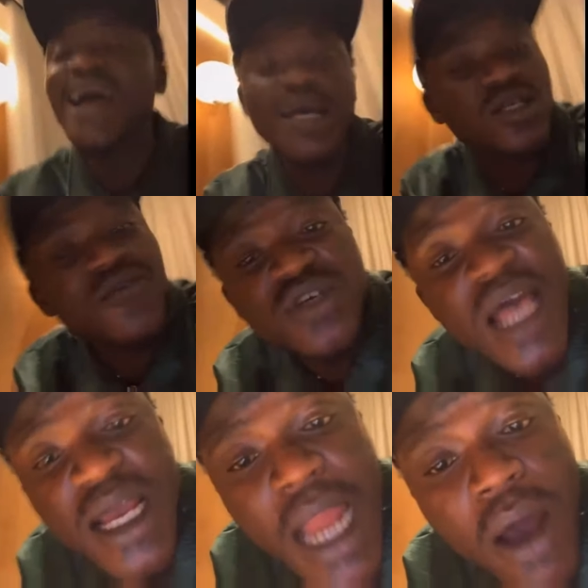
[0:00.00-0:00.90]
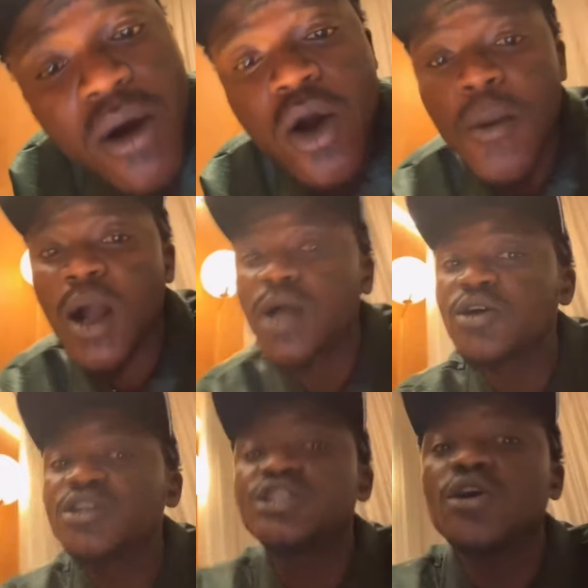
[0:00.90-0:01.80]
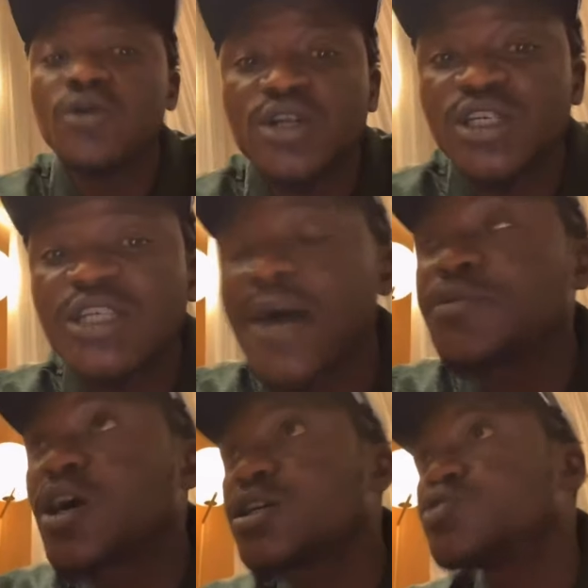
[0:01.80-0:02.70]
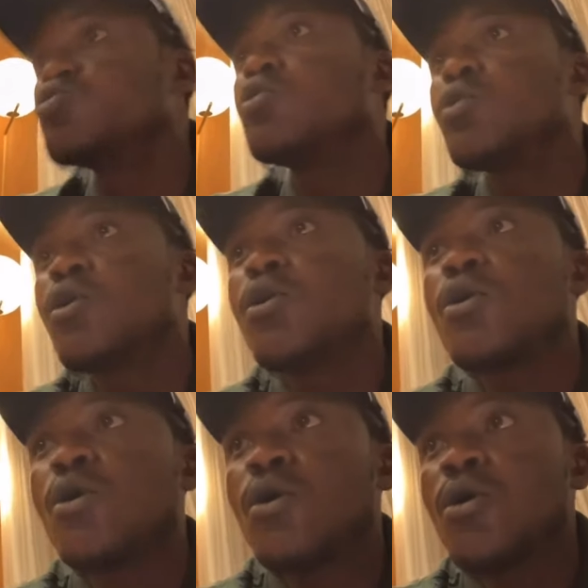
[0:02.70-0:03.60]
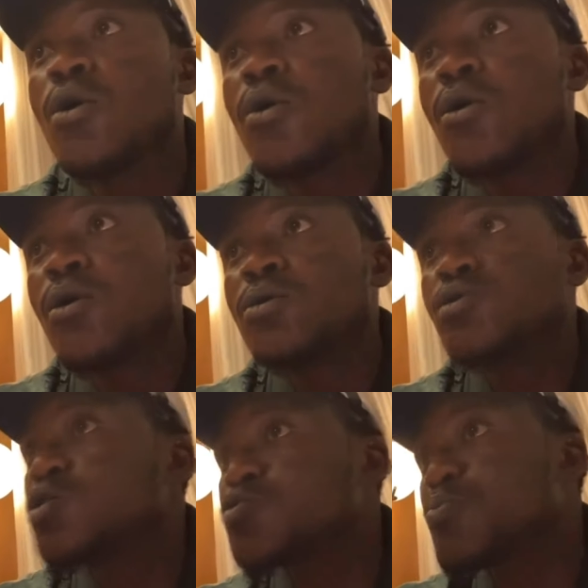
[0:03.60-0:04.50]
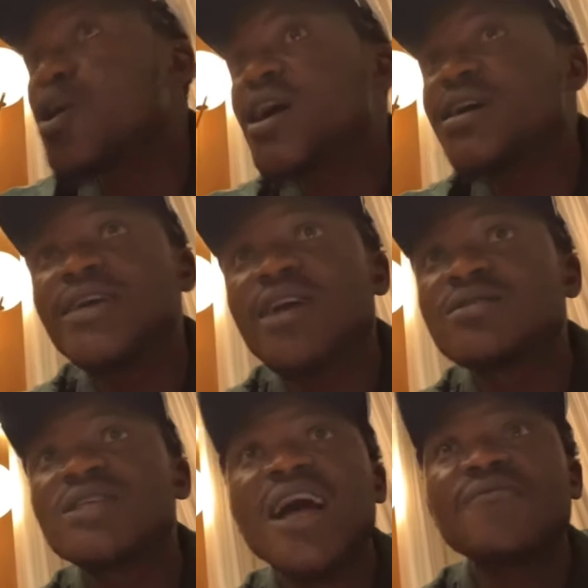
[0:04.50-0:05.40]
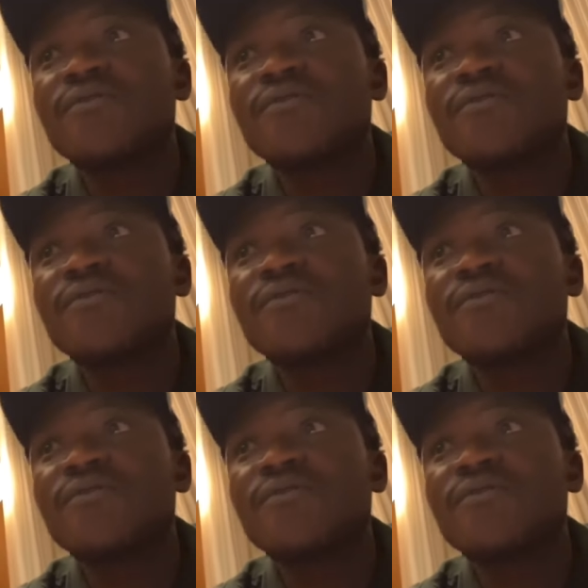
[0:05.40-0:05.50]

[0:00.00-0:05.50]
E so fun Saida o ko mo kan to nse o tin jam dog ju o. don't spoil a girl's life.